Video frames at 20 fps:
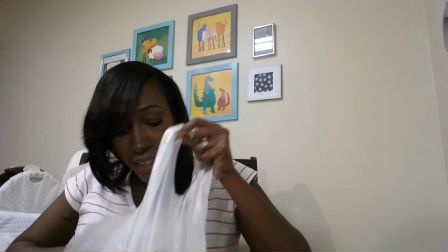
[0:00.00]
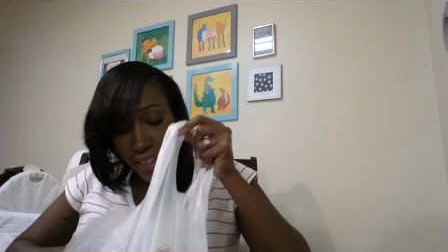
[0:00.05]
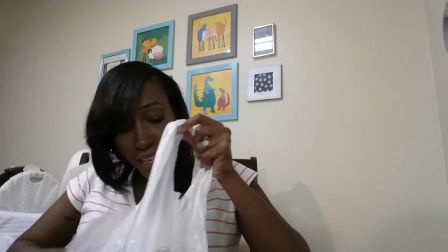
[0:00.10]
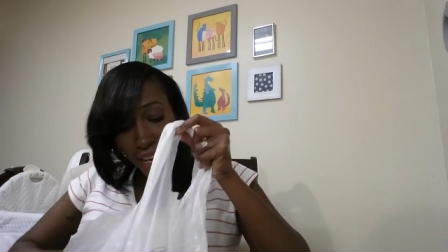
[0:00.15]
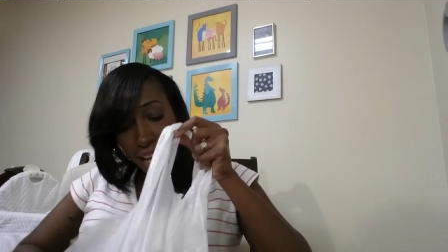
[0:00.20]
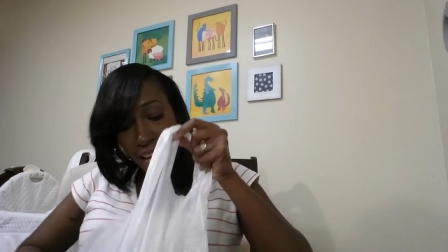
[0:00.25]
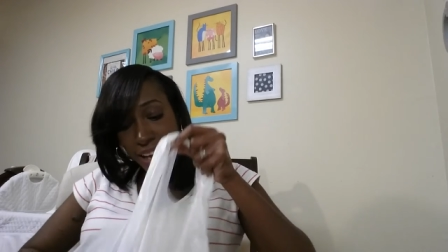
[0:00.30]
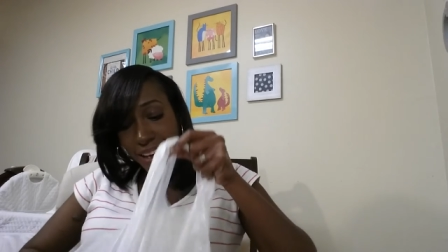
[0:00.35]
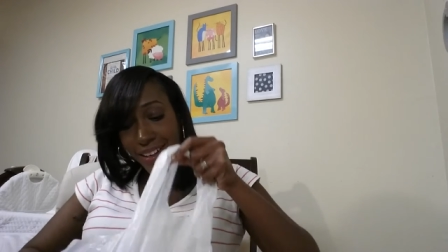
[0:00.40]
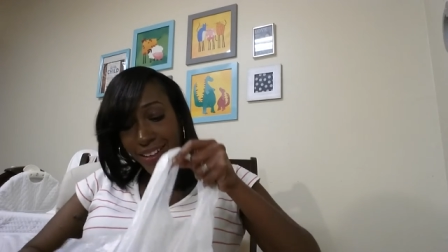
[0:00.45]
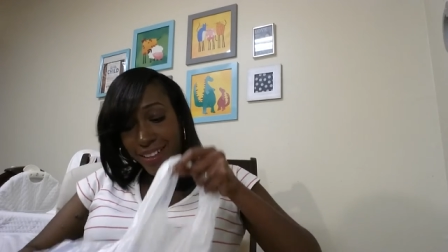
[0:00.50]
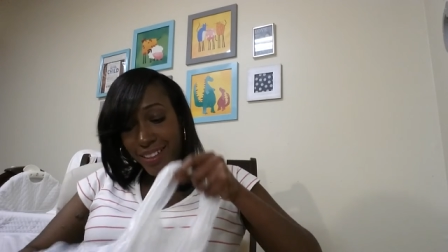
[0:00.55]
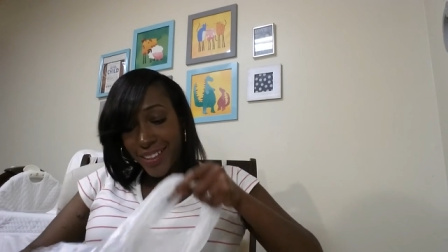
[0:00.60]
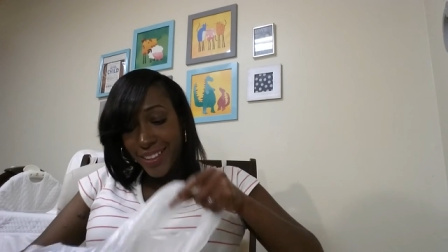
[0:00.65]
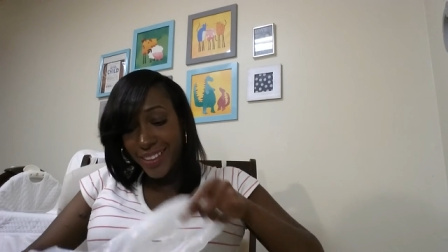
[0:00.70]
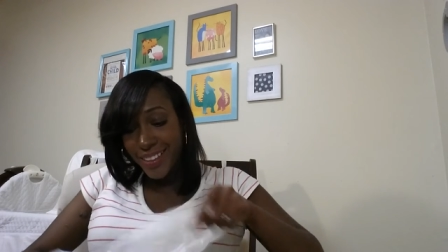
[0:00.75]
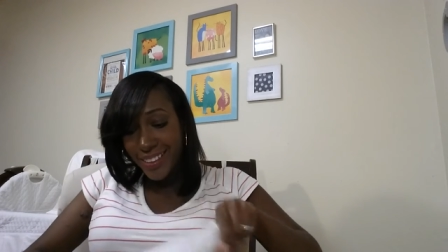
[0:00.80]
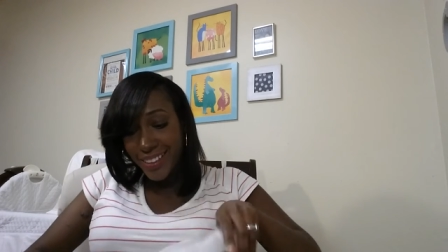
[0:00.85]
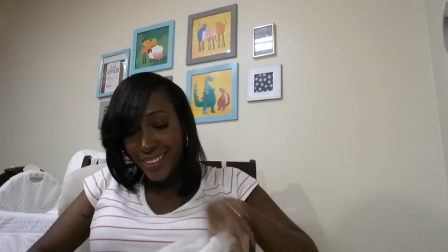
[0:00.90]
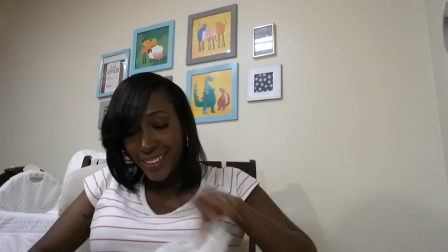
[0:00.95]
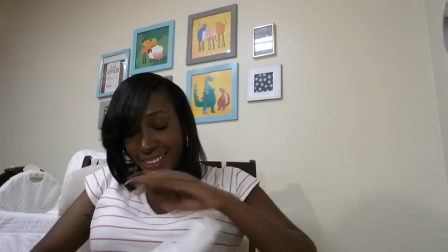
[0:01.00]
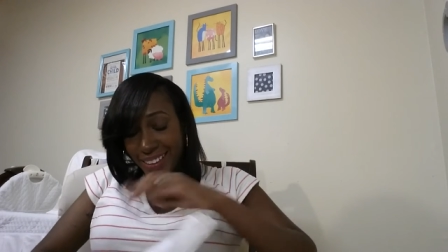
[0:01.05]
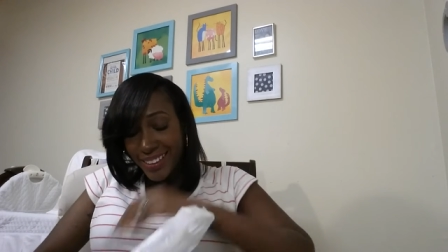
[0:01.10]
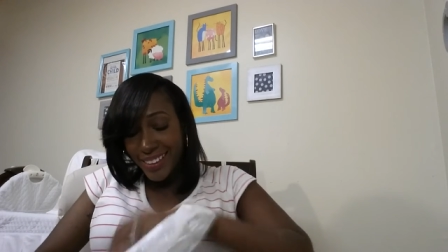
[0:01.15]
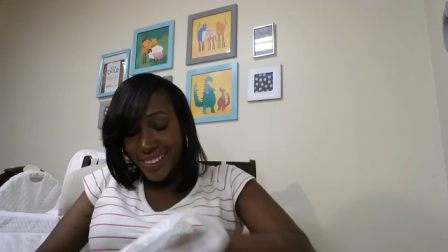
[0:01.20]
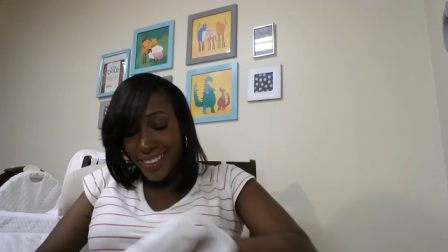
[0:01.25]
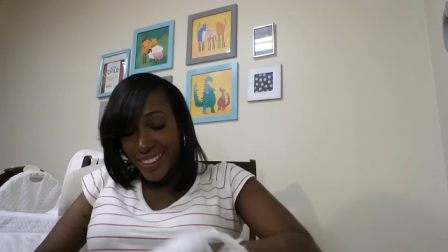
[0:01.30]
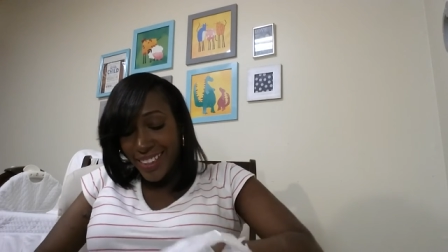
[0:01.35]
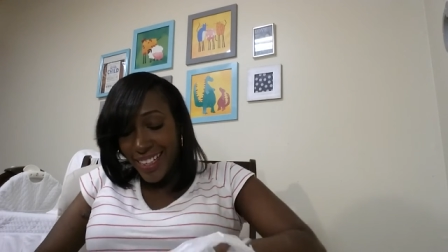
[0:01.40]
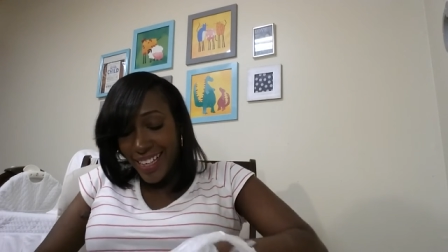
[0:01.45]
now
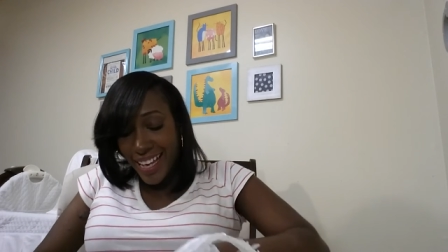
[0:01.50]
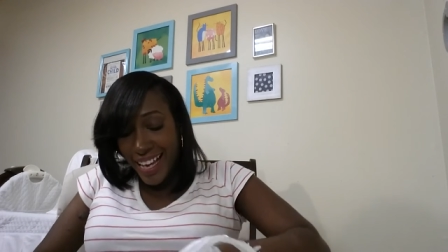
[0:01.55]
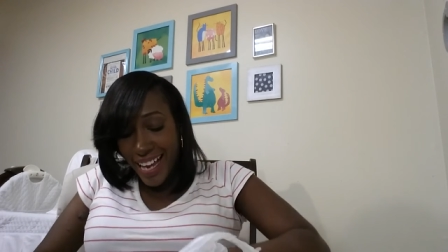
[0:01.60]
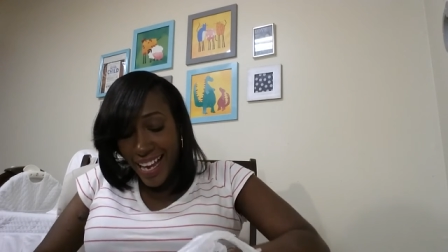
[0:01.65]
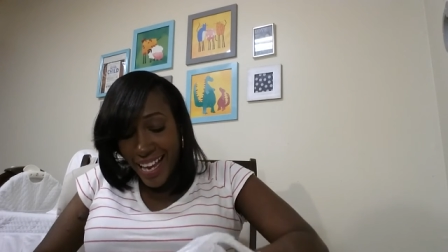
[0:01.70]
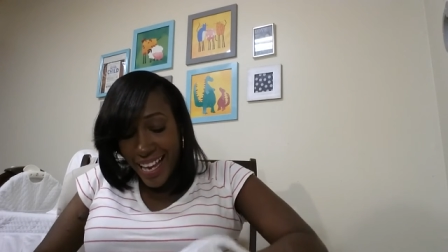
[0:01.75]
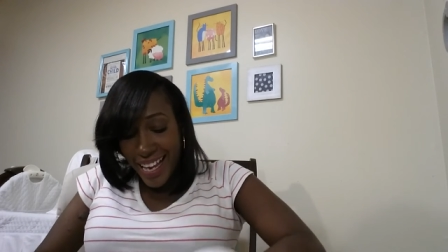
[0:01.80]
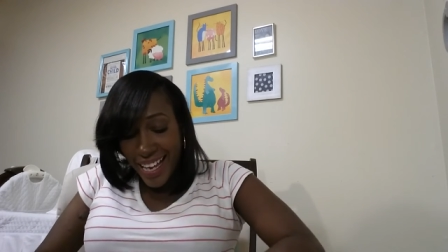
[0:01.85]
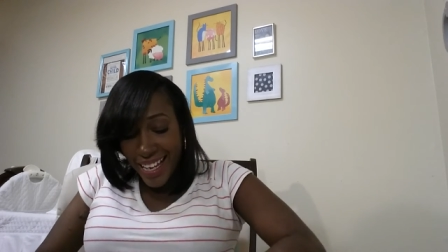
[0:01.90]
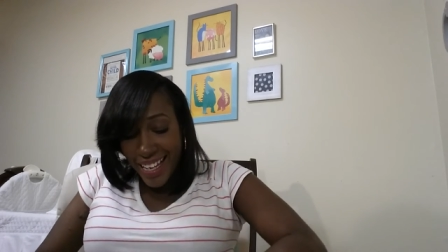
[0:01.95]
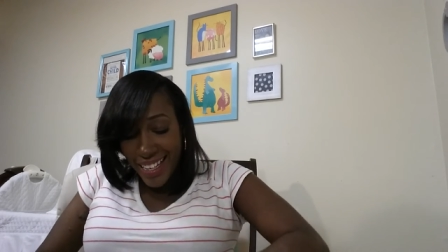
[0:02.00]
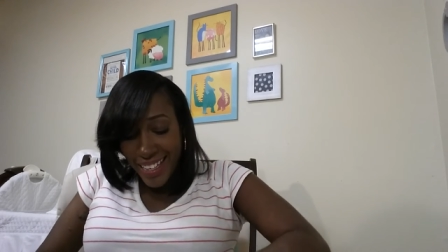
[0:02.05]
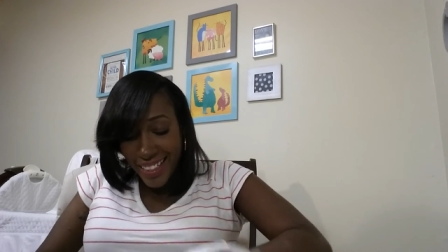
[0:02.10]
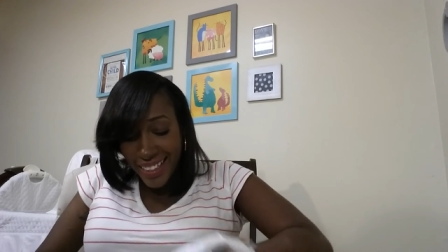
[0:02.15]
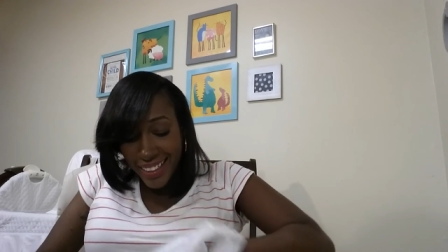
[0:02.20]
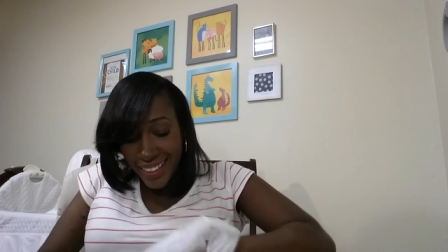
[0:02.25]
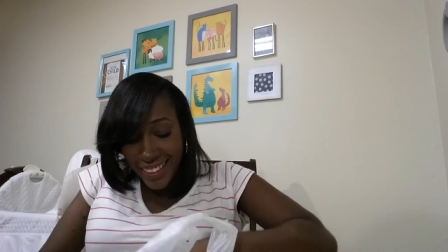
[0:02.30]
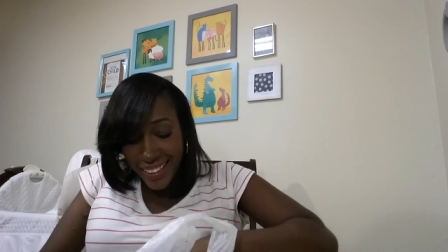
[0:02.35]
i